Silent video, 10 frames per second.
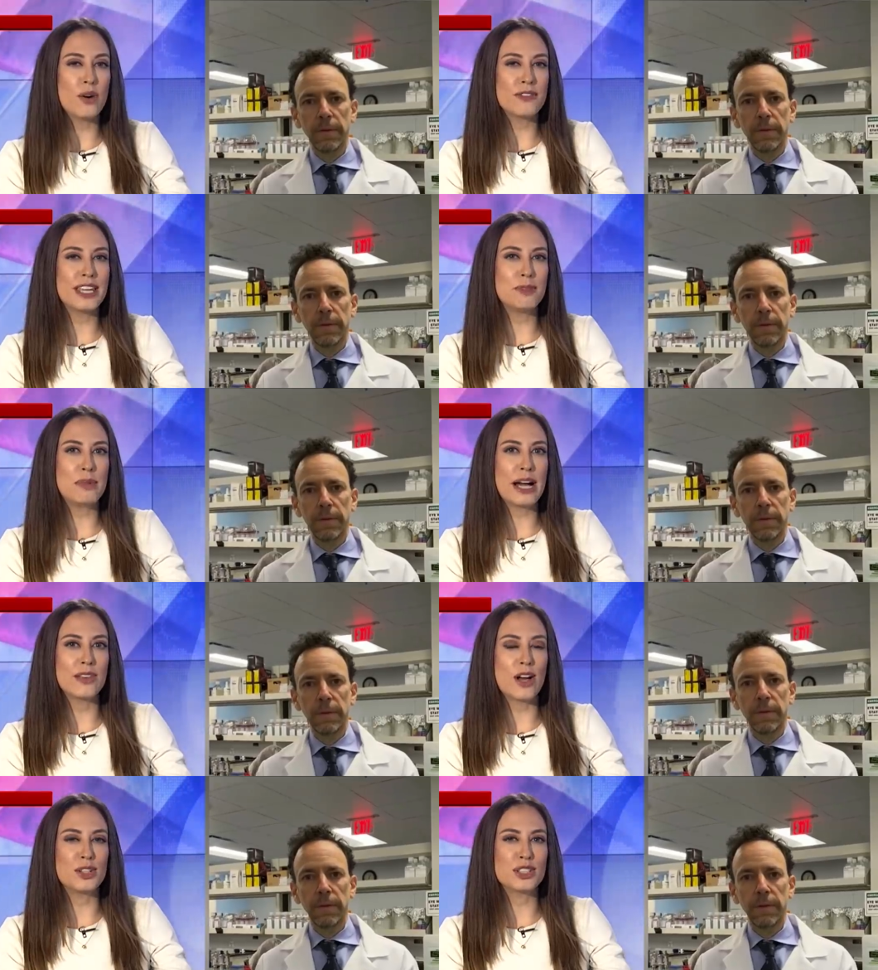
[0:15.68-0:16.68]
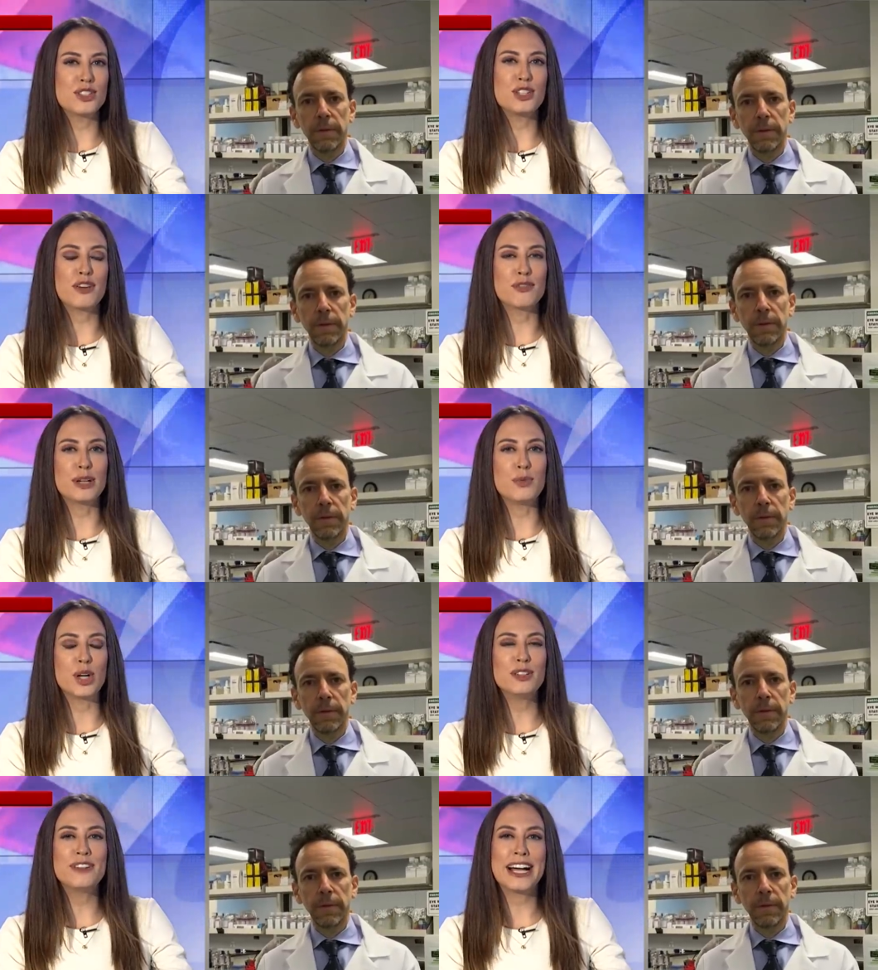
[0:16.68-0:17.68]
Speaker 1: of Heat Biologics, Jeffrey Wolf.
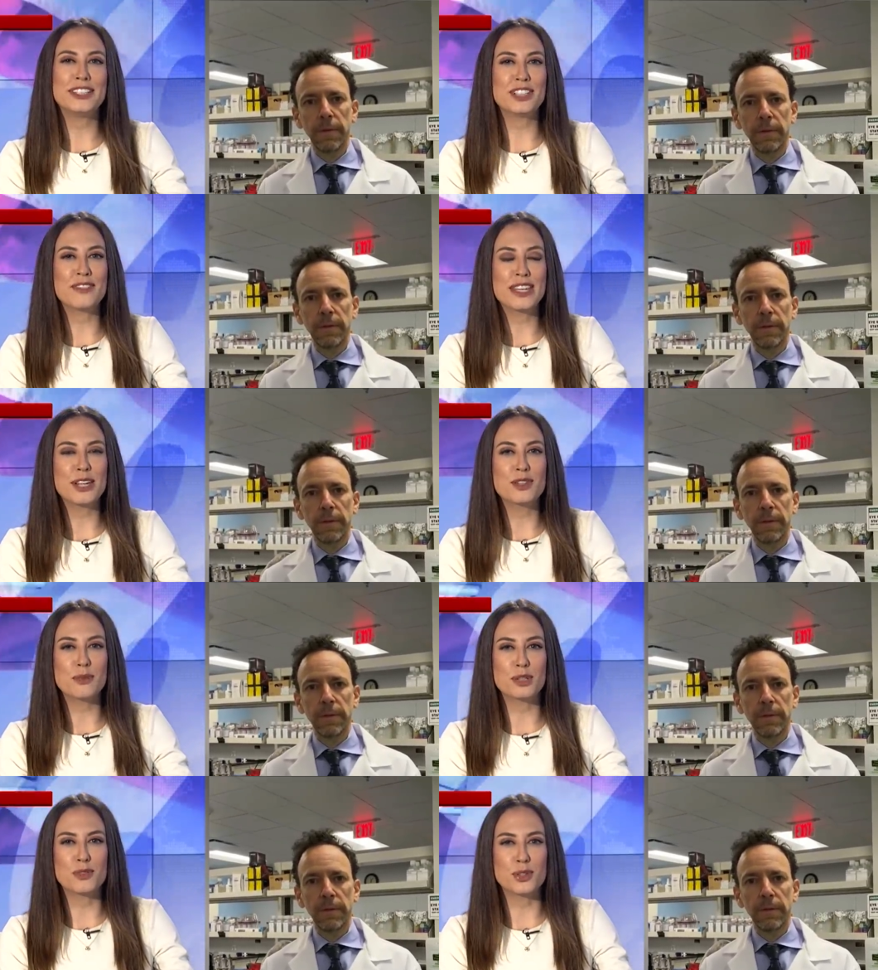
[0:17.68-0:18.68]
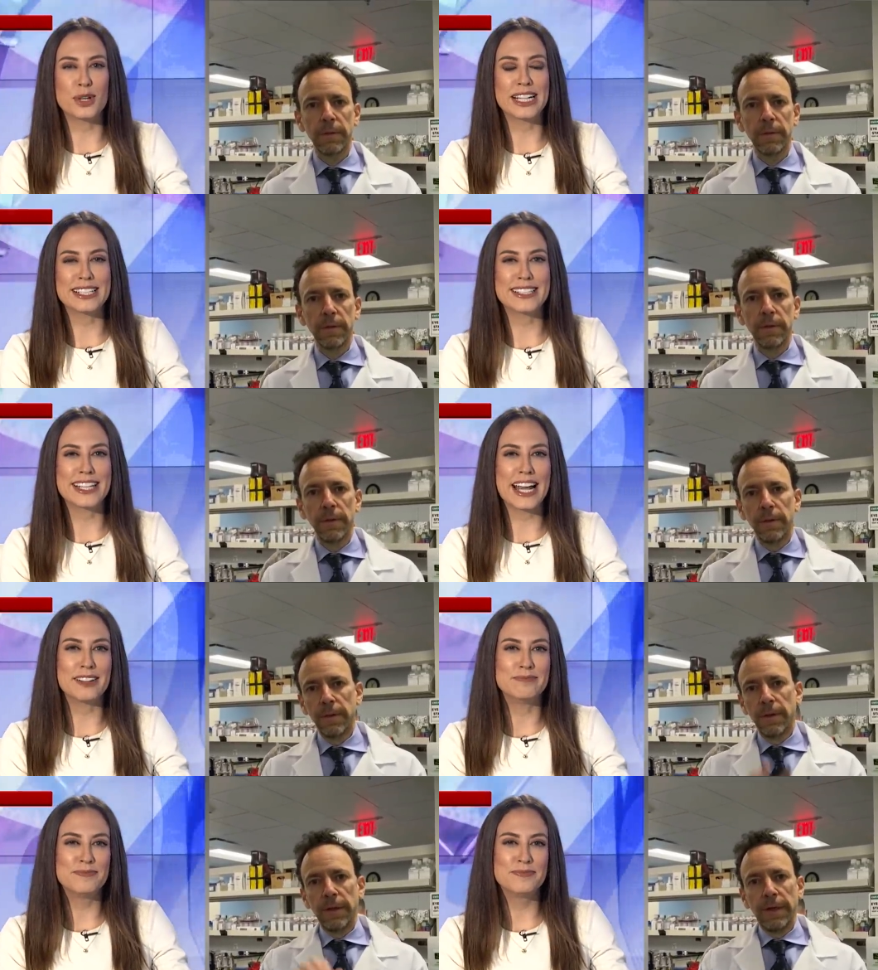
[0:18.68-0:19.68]
Hi, Jeff. Thank you so much for joining us today.
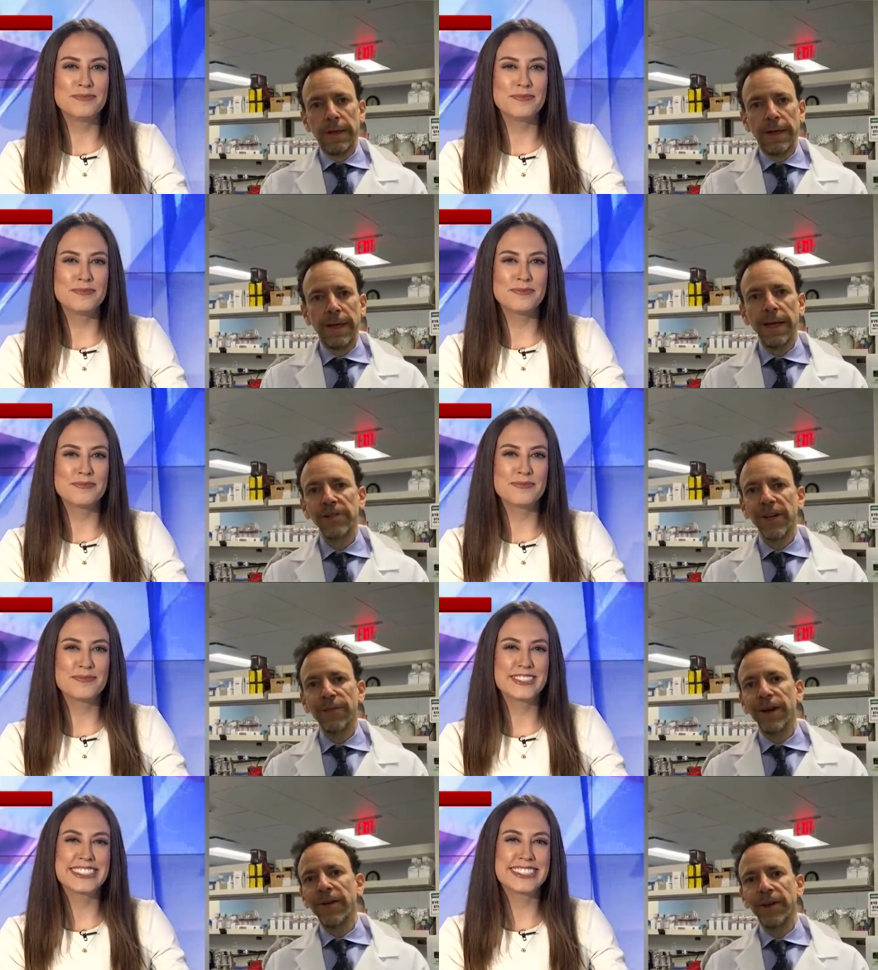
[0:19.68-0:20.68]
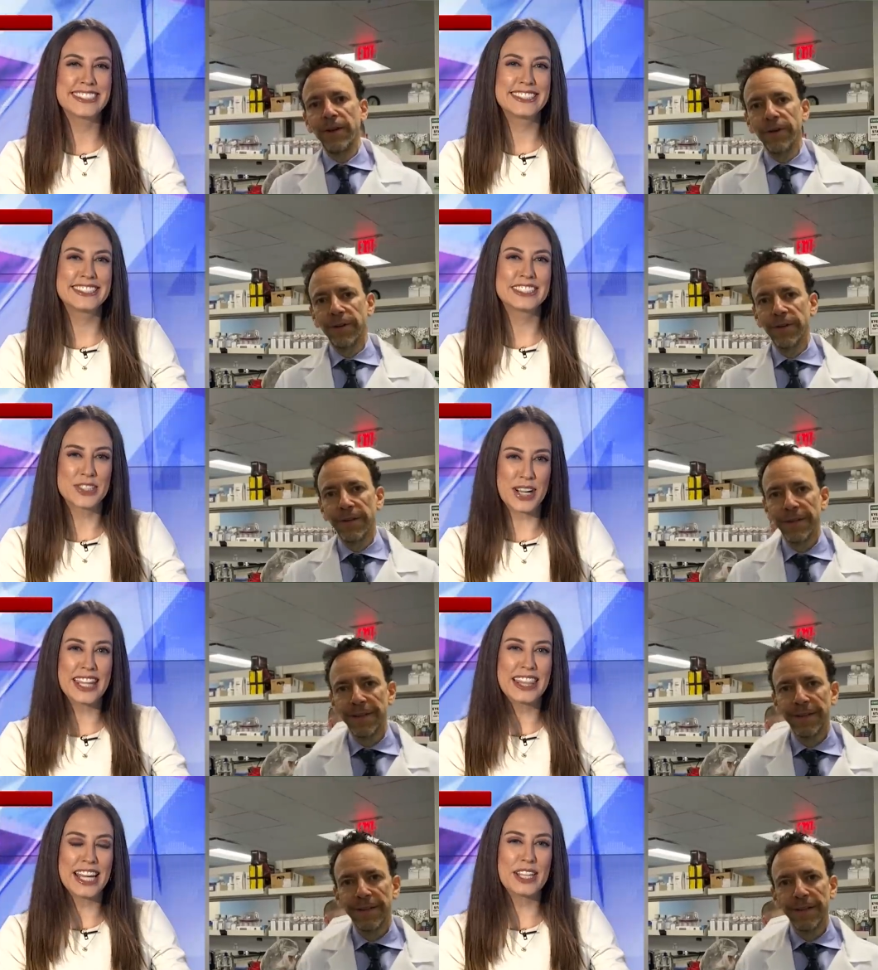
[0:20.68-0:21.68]
Speaker 2: Hi, Jennifer. How are you?
Speaker 1: Great,
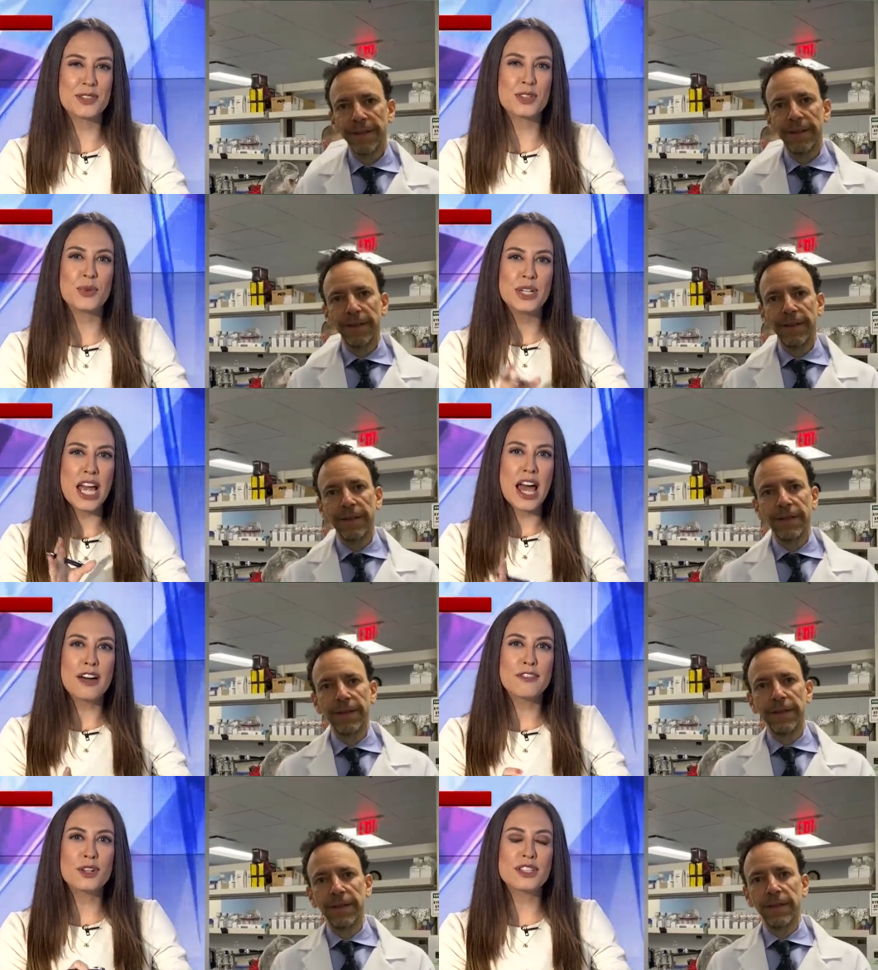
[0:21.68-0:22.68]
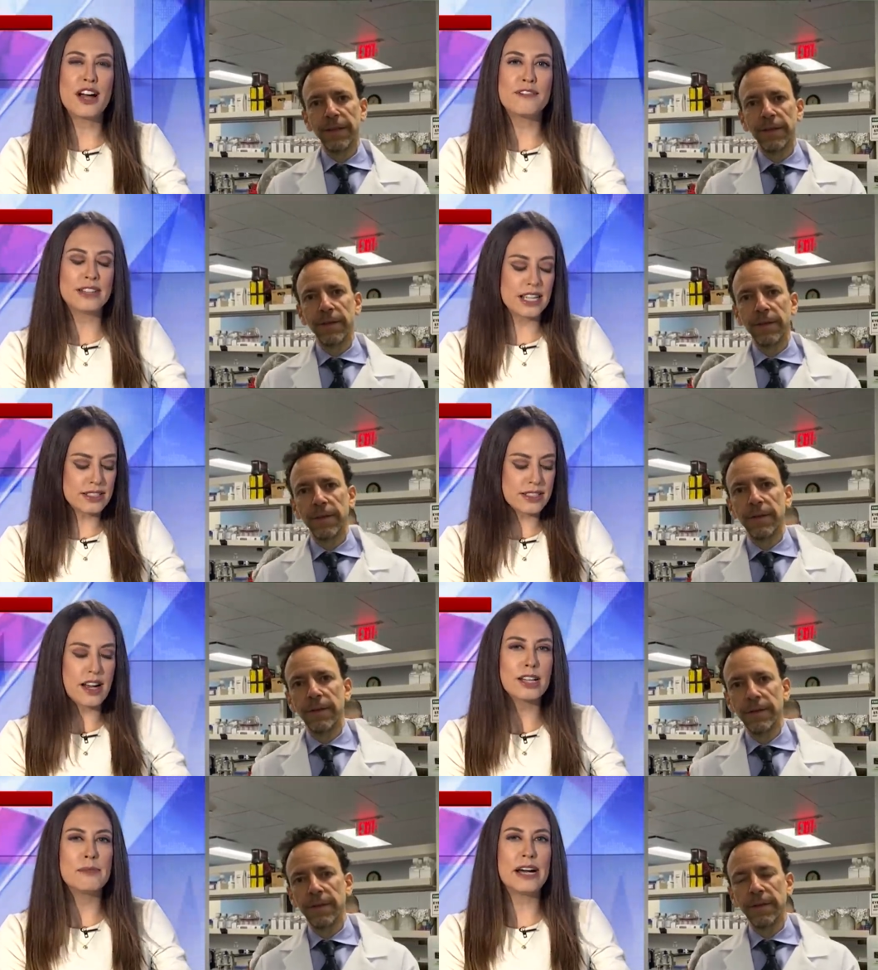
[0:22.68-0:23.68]
thank you. So first off, let's talk
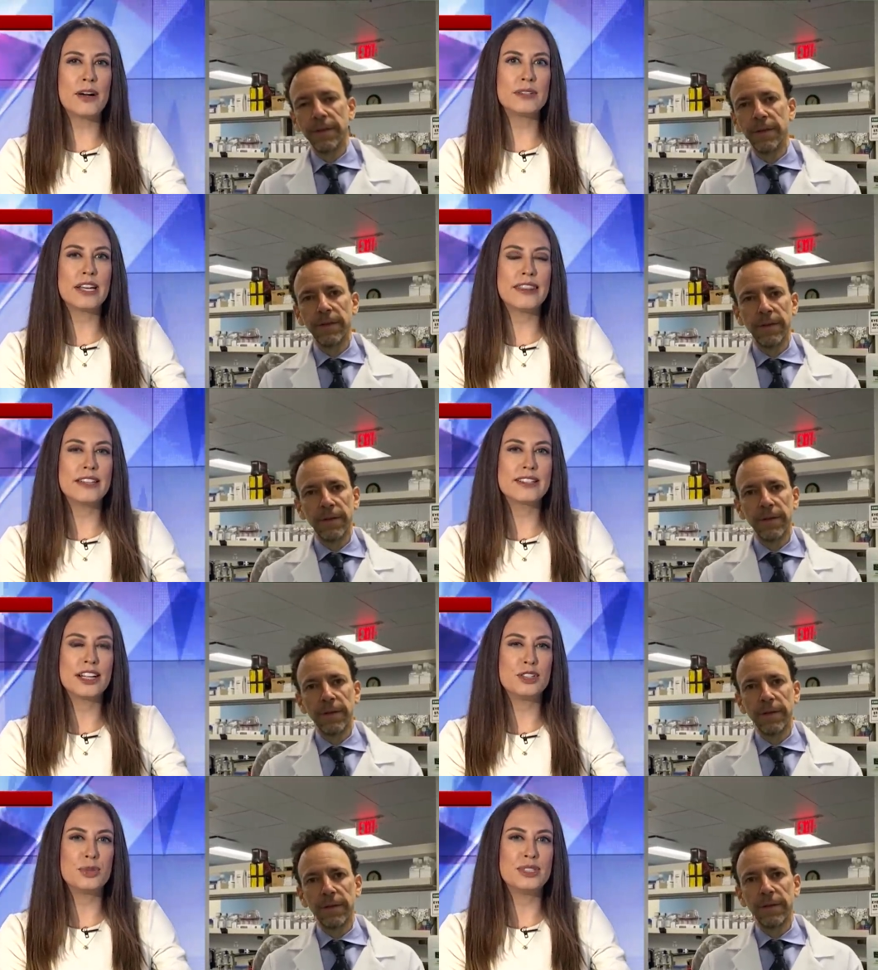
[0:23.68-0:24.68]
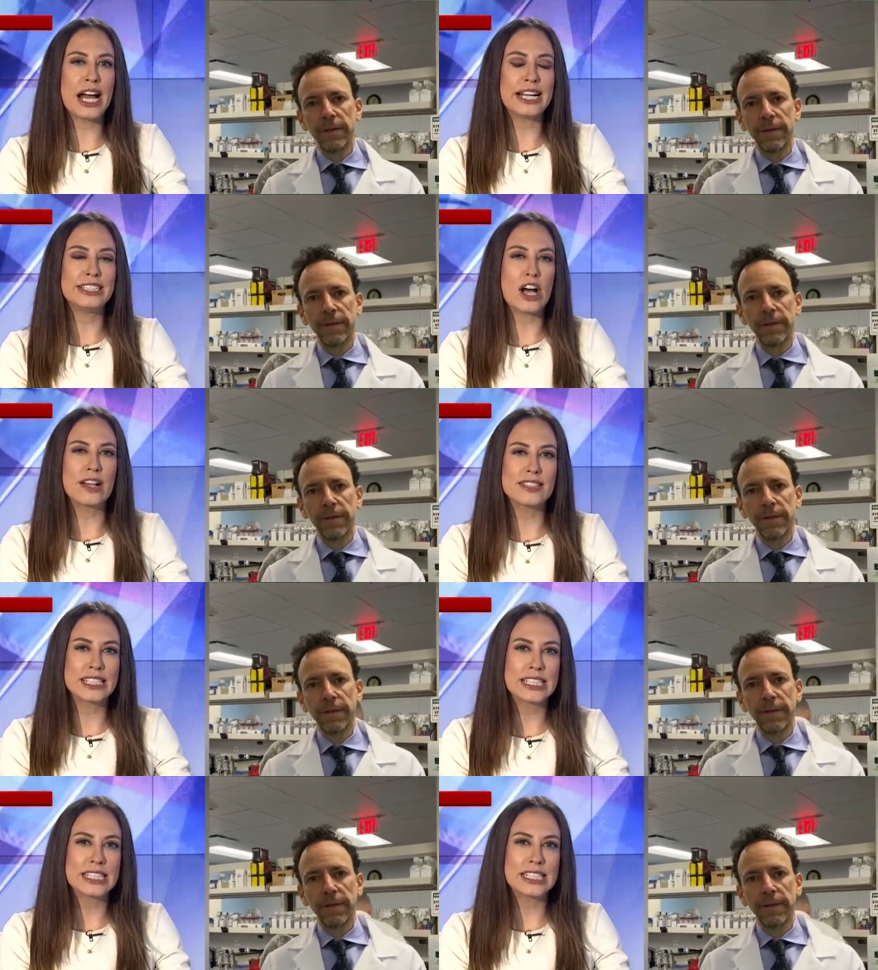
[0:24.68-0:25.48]
about this uh, new diagnostic